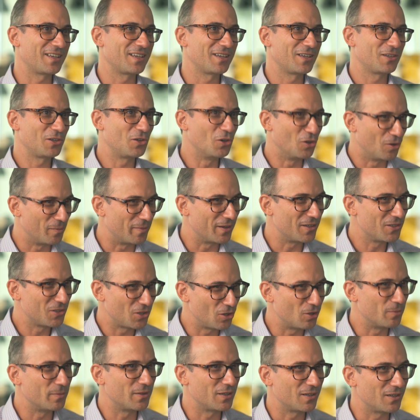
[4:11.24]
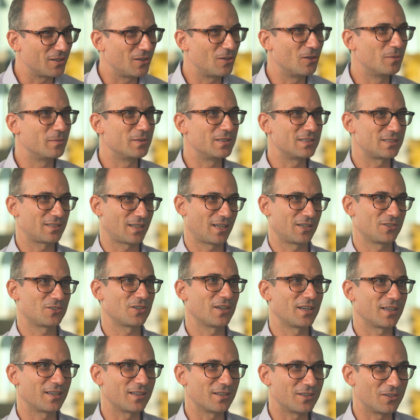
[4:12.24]

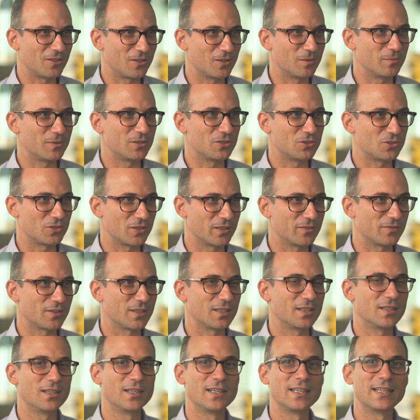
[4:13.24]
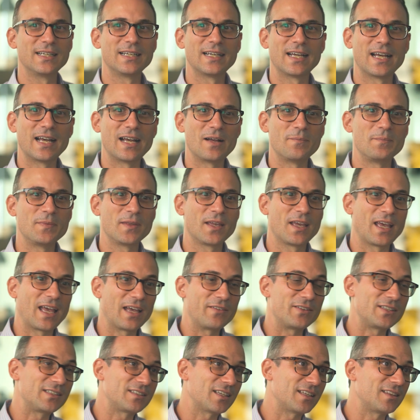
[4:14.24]
human-centric and human-driven.
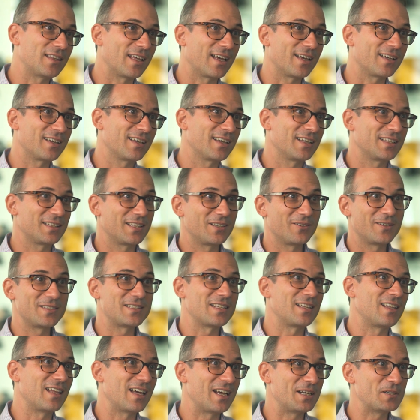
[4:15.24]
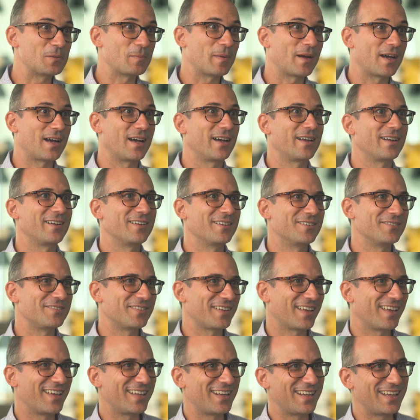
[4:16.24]
Having said that, there is a large part
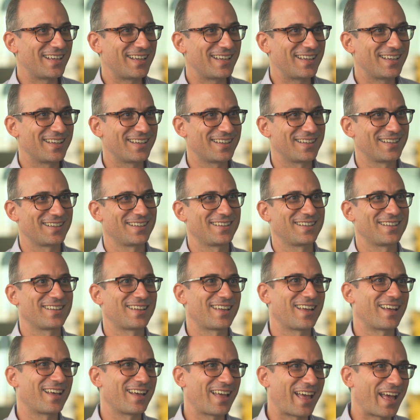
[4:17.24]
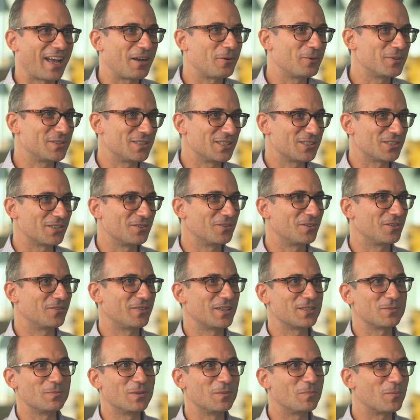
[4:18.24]
of any acquisition or
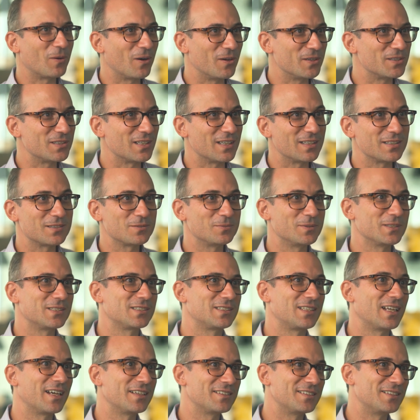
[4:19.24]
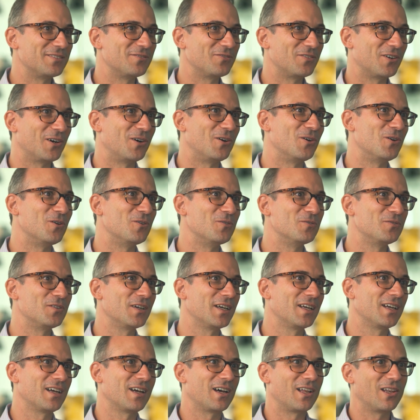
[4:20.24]
divestment process which does involve
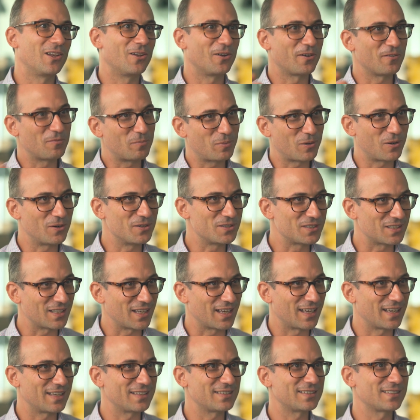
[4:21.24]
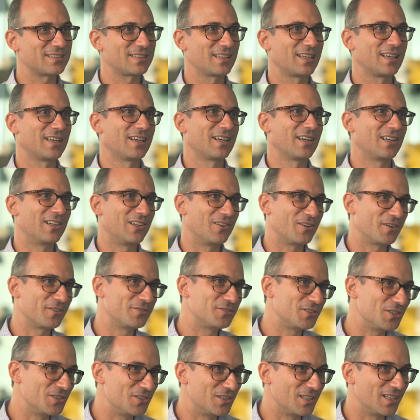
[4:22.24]
a lot of process, a lot
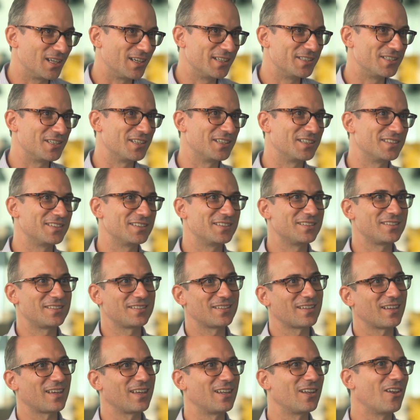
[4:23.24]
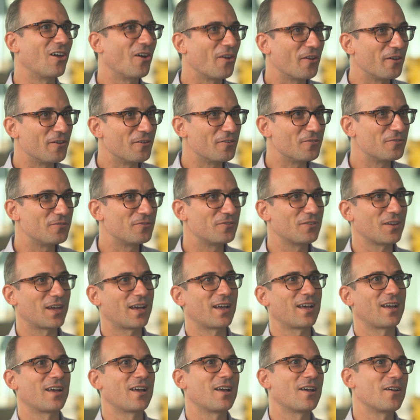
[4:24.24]
of due diligence, a lot of
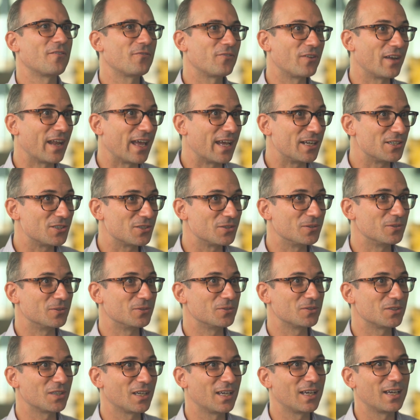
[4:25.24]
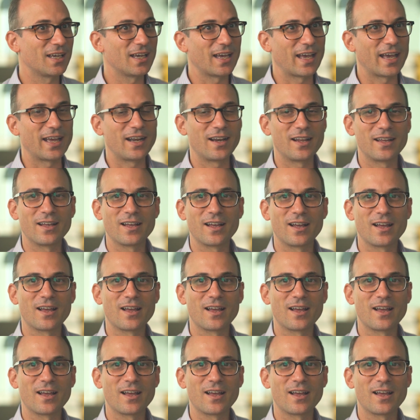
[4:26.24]
financials, and